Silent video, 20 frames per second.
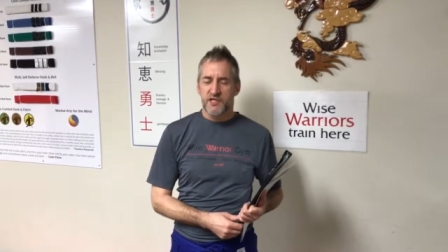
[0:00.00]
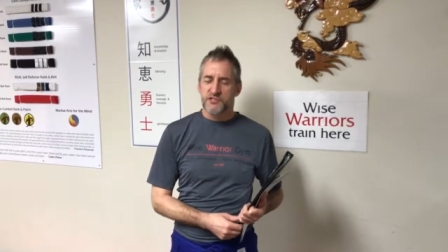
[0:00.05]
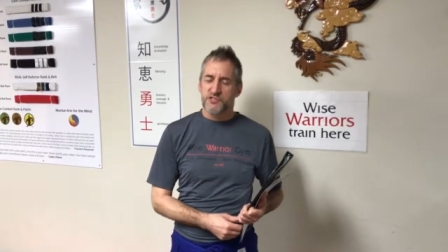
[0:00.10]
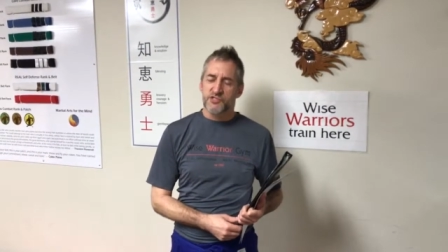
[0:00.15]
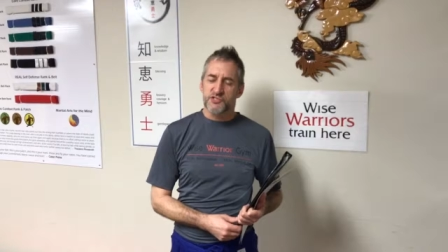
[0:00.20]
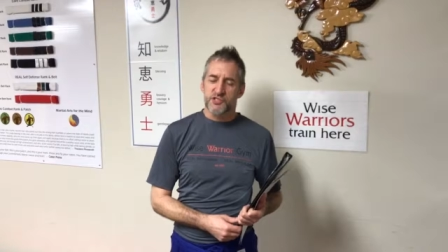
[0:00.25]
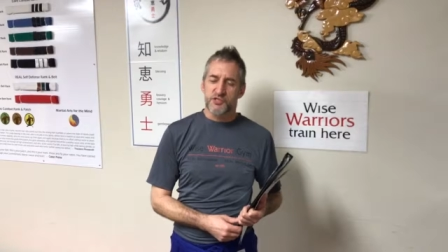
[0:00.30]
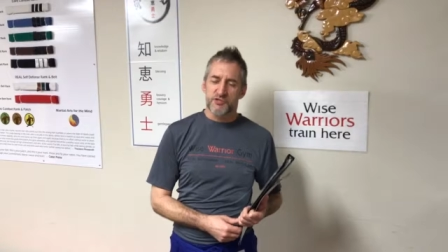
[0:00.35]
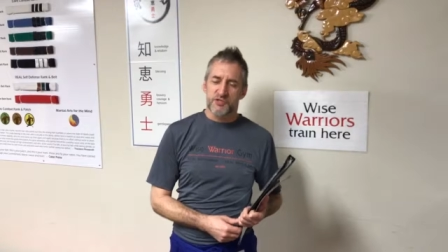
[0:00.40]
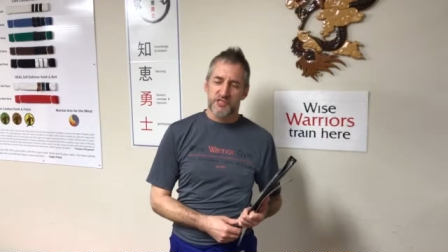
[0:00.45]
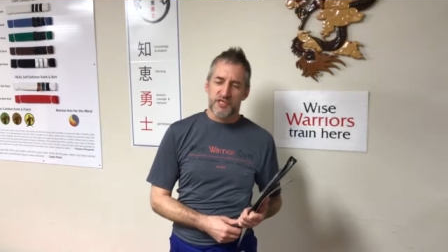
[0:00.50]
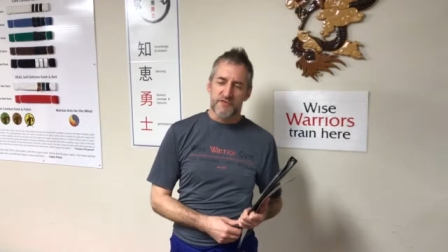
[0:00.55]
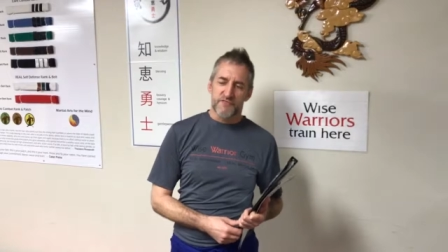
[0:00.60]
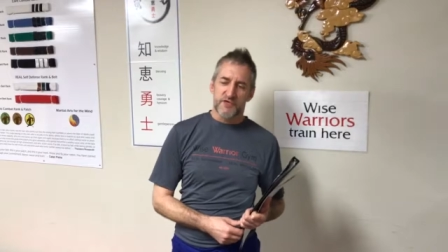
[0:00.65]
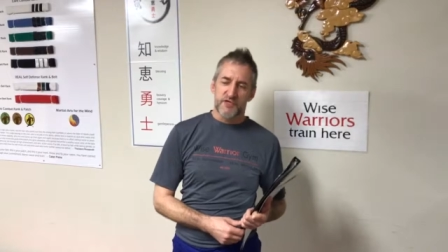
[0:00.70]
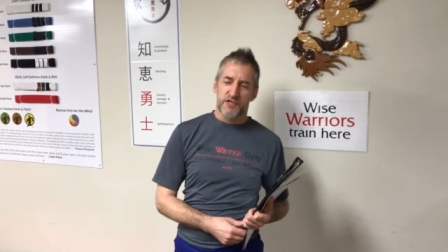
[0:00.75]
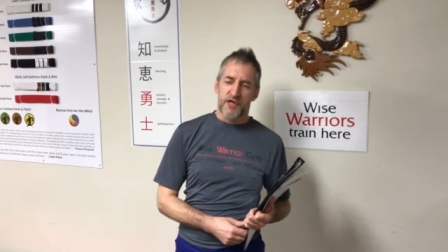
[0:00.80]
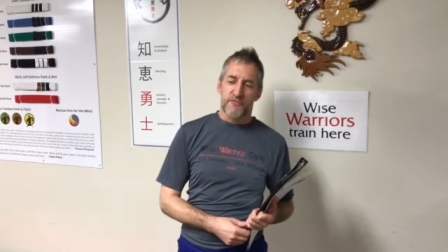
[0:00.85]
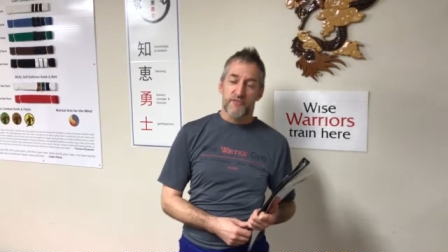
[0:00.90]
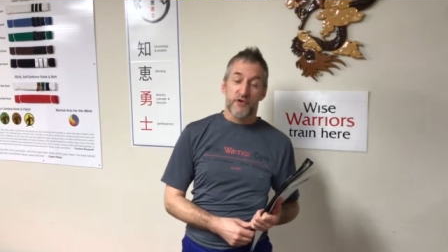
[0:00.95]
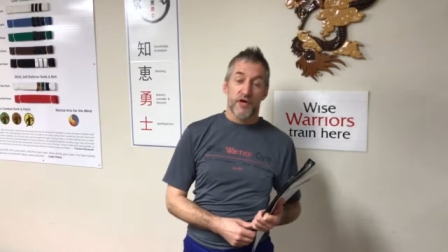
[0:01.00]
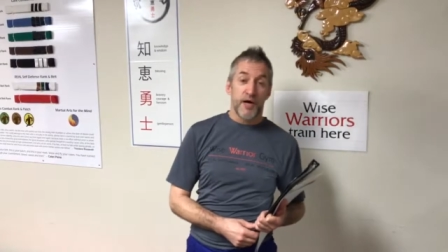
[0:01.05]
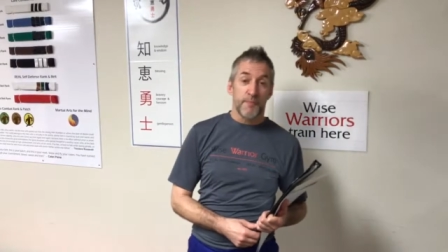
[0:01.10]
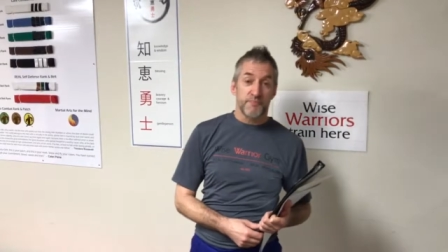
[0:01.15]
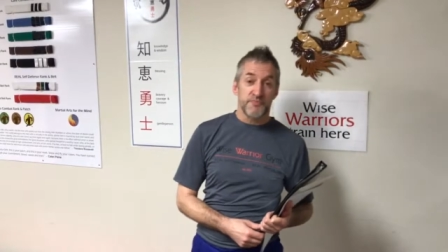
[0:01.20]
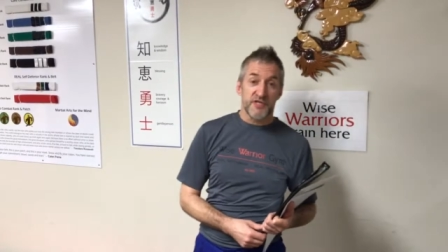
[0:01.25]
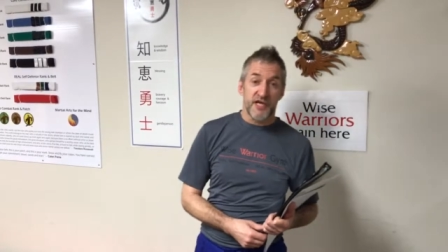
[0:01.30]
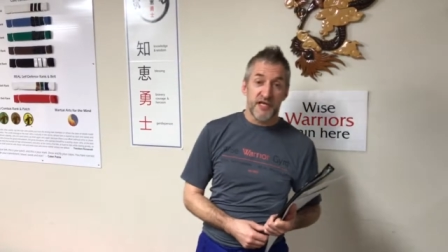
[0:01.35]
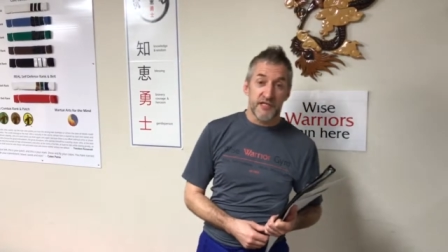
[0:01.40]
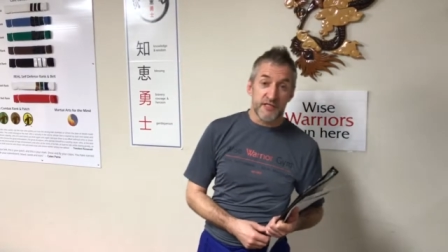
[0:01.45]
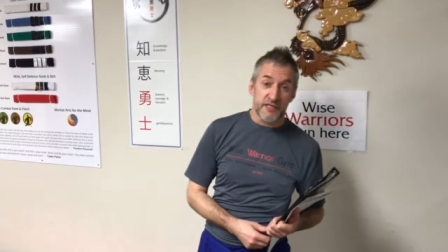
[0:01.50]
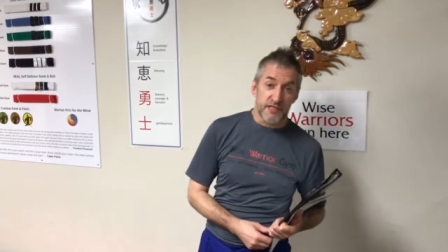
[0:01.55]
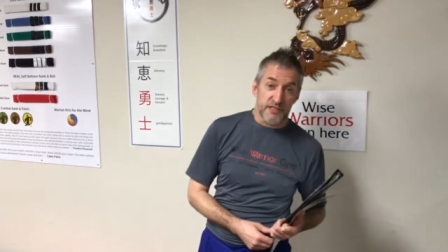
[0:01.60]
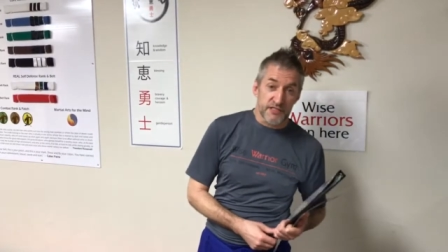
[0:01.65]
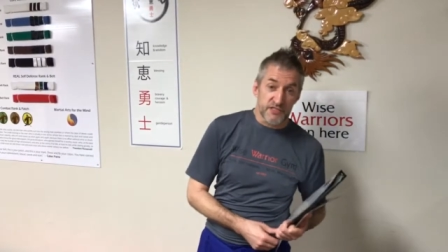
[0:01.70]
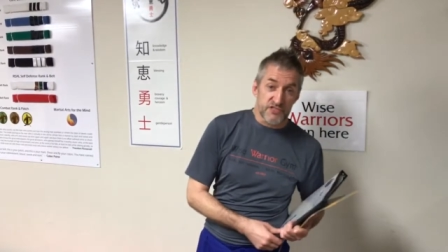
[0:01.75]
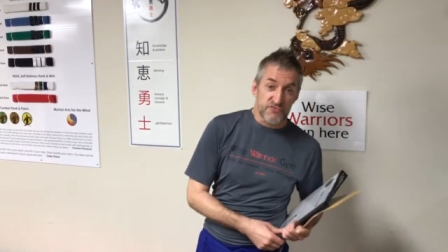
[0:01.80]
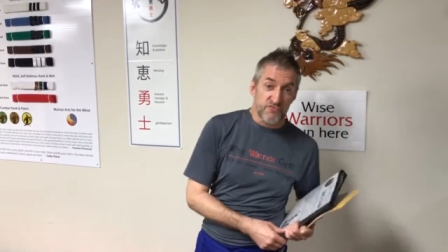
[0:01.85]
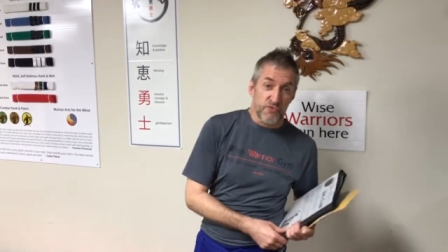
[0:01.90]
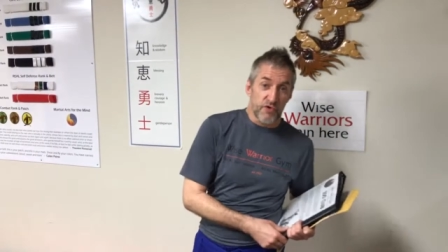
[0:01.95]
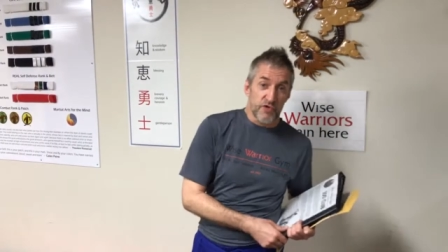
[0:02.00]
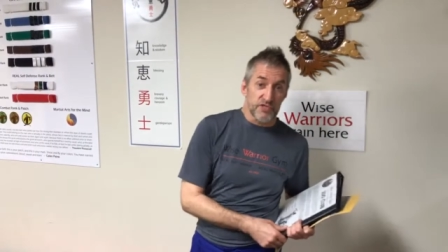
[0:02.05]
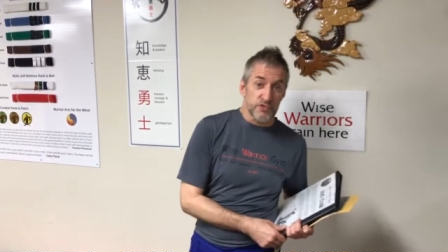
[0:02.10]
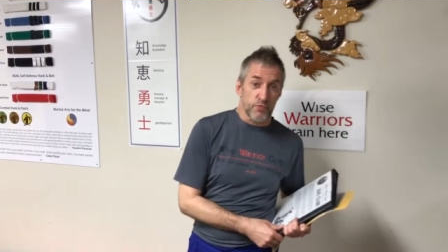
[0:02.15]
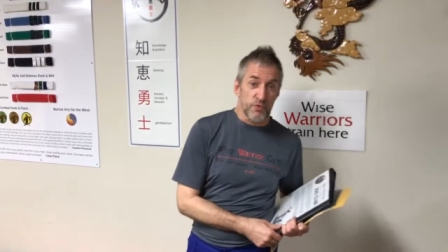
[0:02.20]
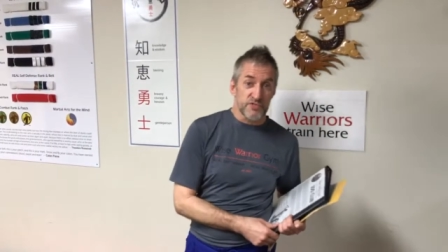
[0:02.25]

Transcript: Just here to give you another update as far as